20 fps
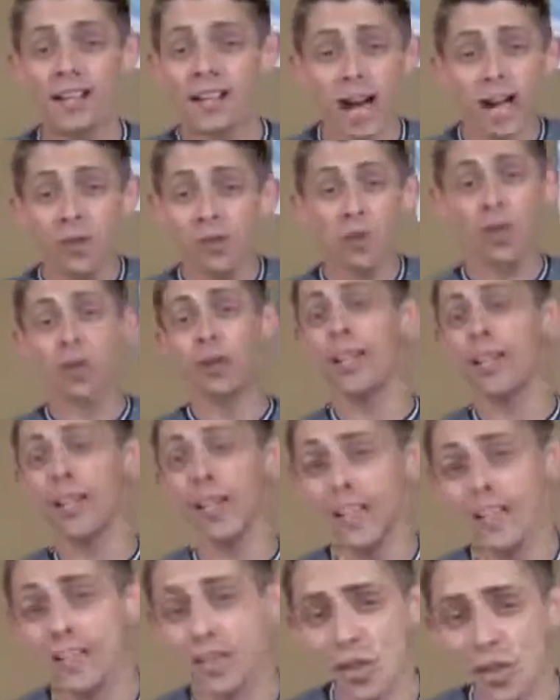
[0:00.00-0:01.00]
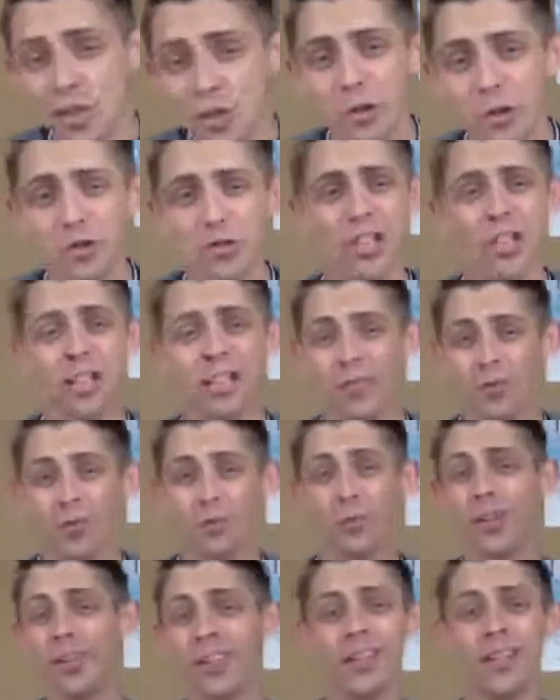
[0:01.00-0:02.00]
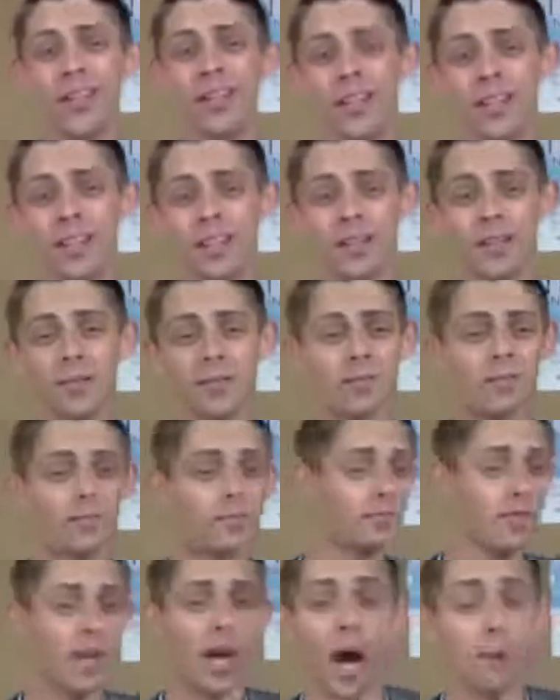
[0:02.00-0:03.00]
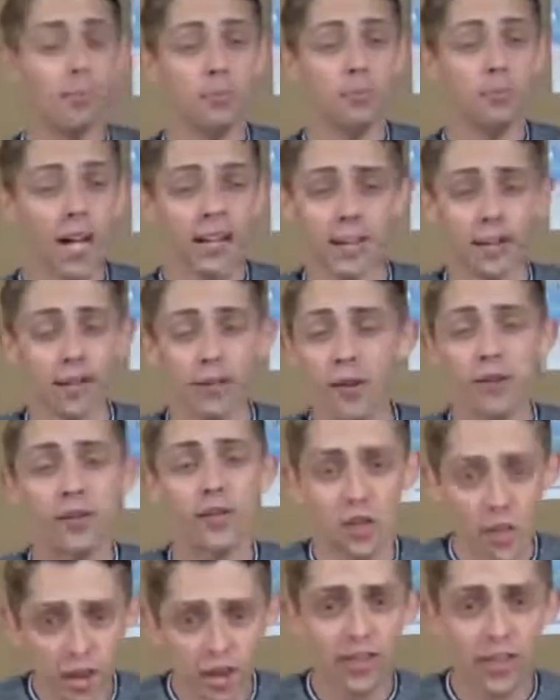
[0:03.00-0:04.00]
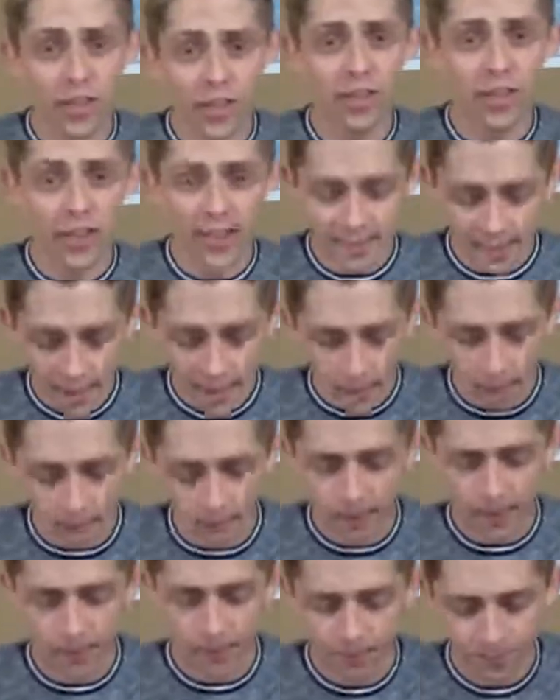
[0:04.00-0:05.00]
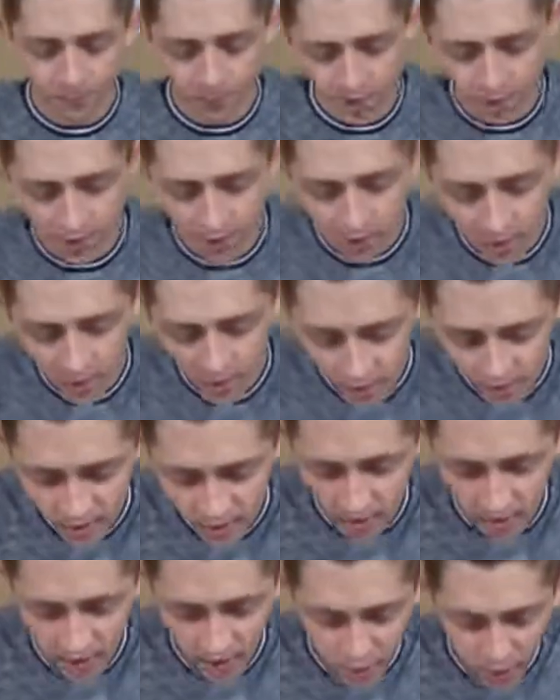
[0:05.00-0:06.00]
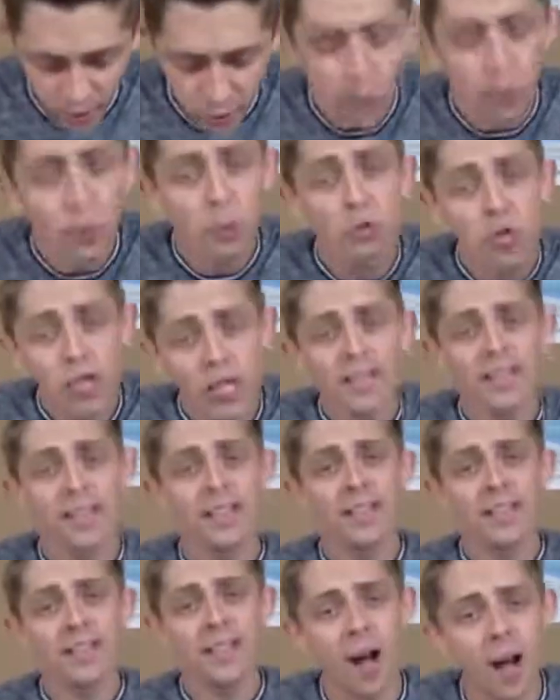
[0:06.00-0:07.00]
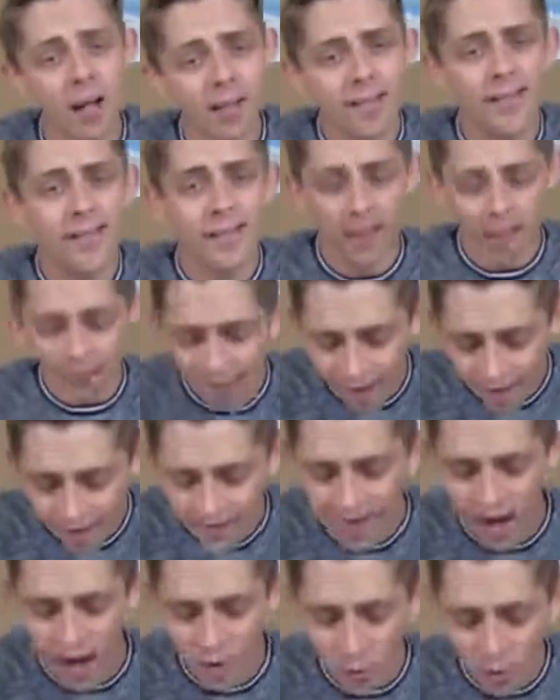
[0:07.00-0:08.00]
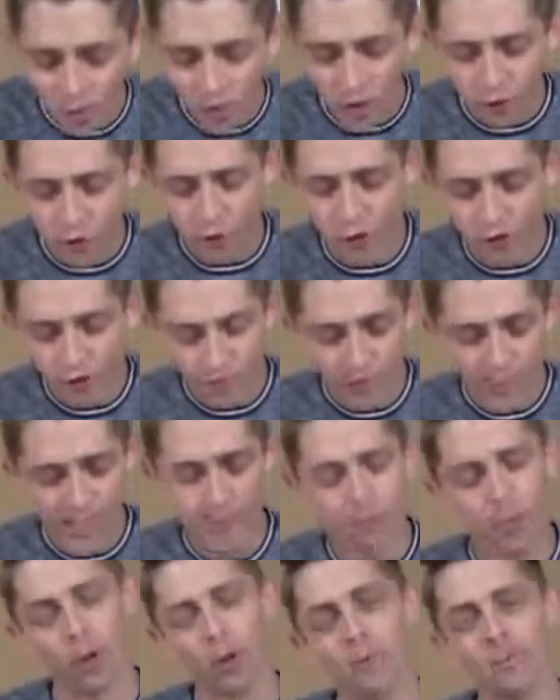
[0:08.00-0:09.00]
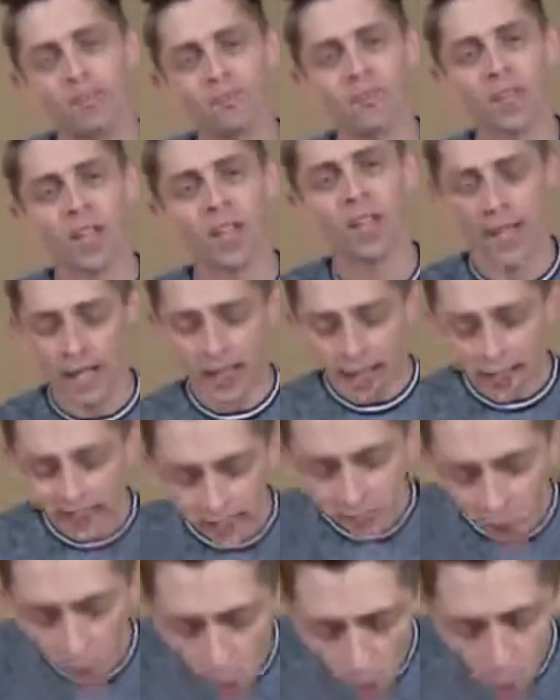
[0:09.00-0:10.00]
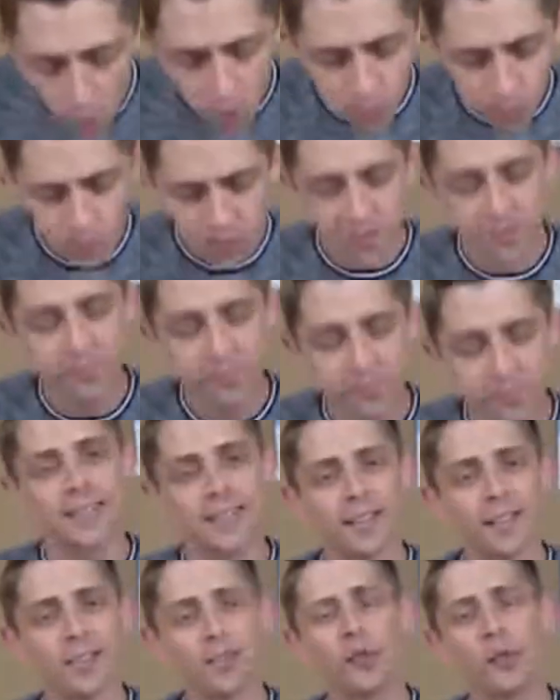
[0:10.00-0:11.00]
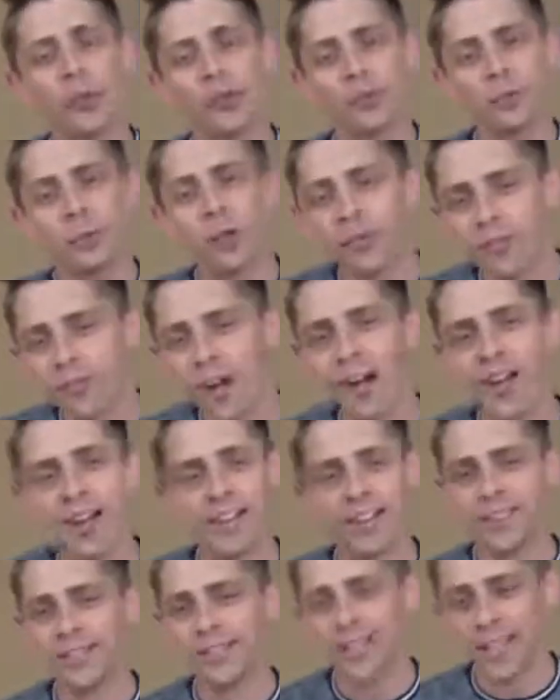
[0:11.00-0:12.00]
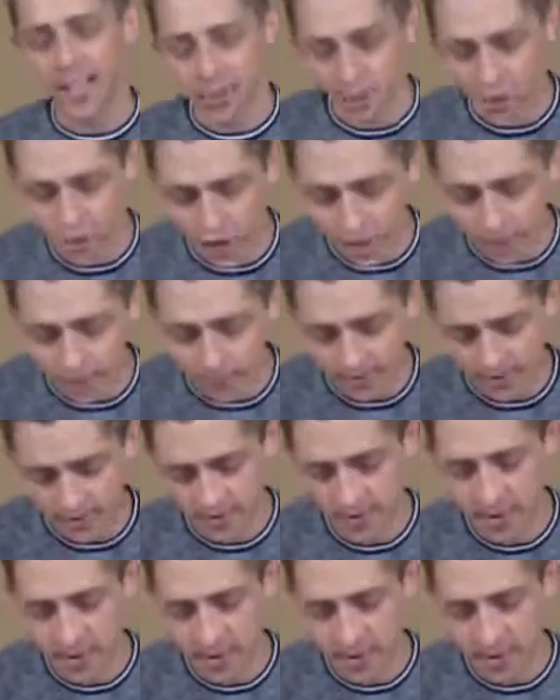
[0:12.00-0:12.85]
entering the institution with the objective of stirring things up. Through Jesus' constant contact with diverse people, his own perspective was refined and shaped.